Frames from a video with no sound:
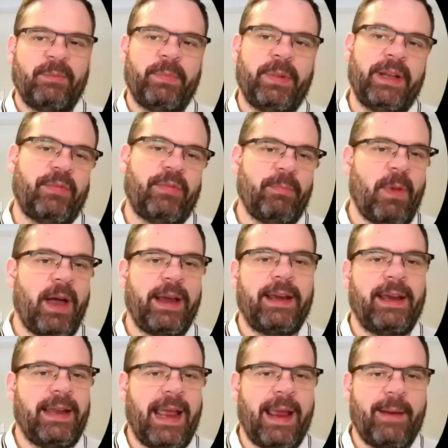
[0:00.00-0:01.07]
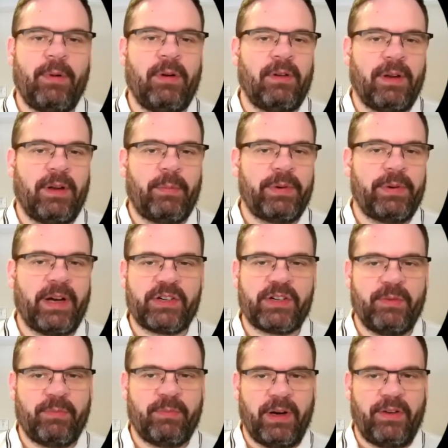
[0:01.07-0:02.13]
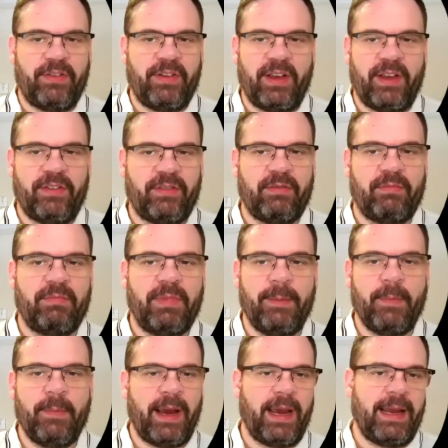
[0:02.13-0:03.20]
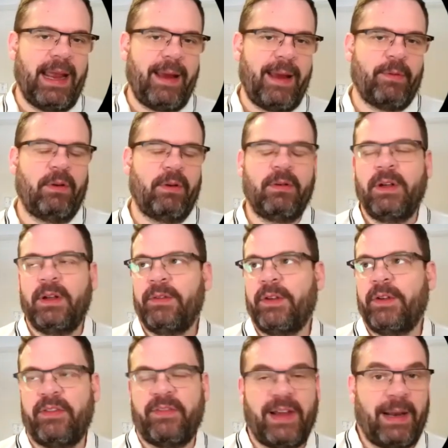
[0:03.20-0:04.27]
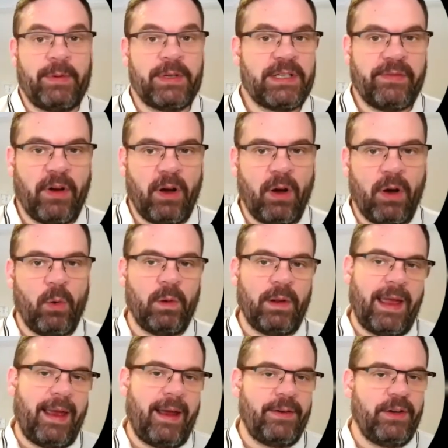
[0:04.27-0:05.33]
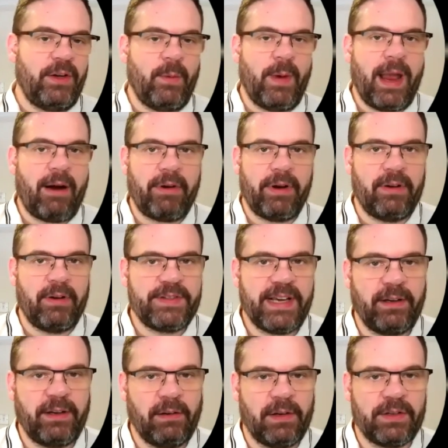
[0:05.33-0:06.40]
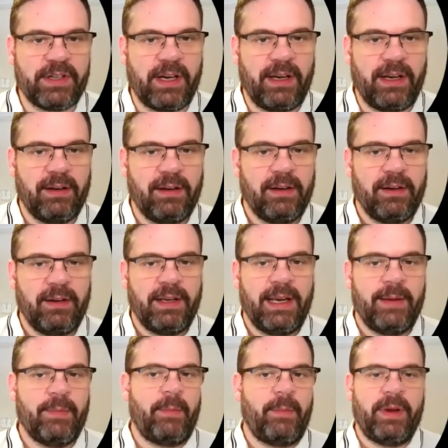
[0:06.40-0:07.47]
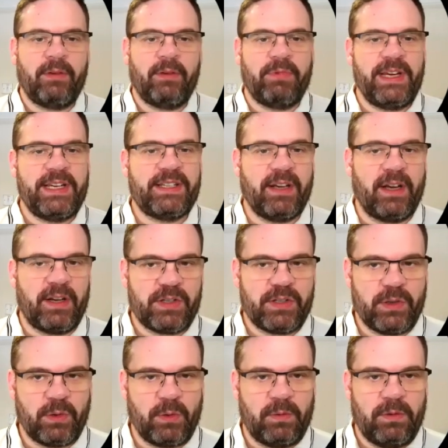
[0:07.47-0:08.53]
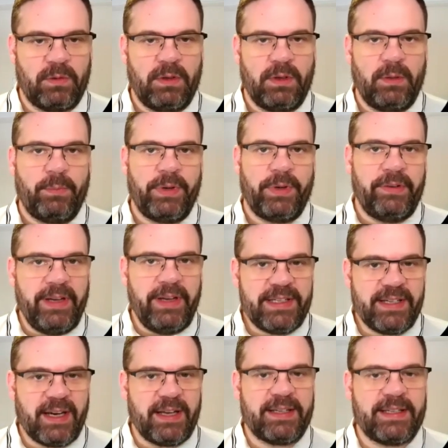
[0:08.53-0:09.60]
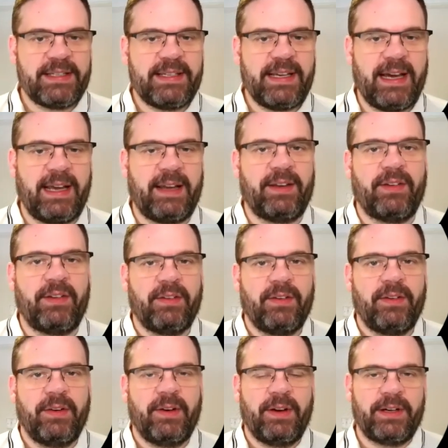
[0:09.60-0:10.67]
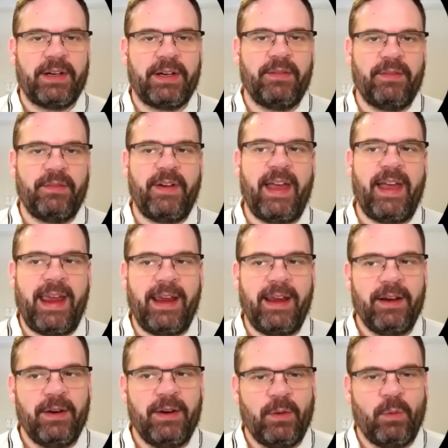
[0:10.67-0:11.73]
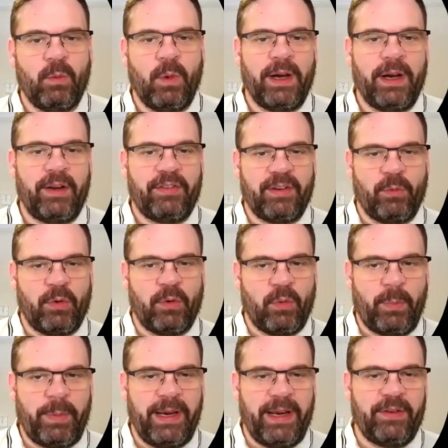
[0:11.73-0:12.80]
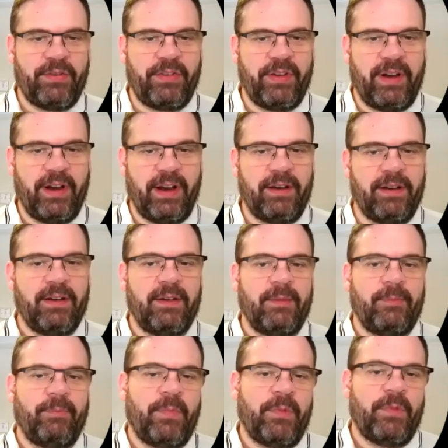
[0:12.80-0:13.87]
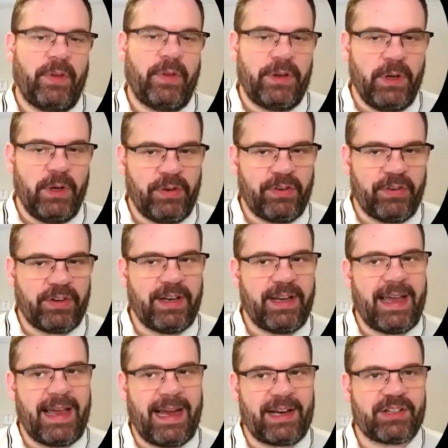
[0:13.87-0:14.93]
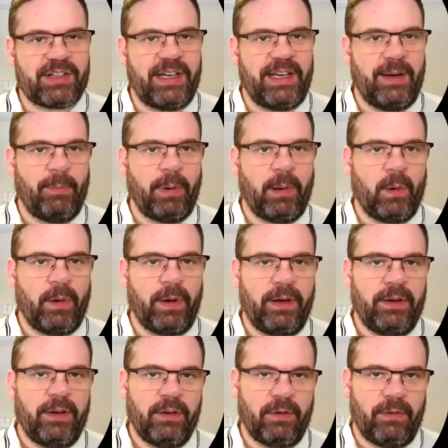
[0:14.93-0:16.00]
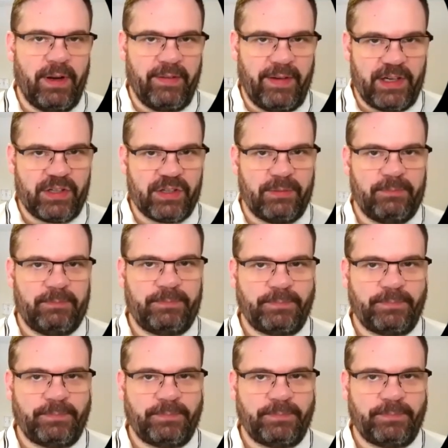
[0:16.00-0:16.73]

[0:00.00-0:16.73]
But this might enable a production process. It might enable the development of a whole new area of technology. It might be a research tool, but you need to understand and convey why someone would be interested in so that users can actually employ your innovation.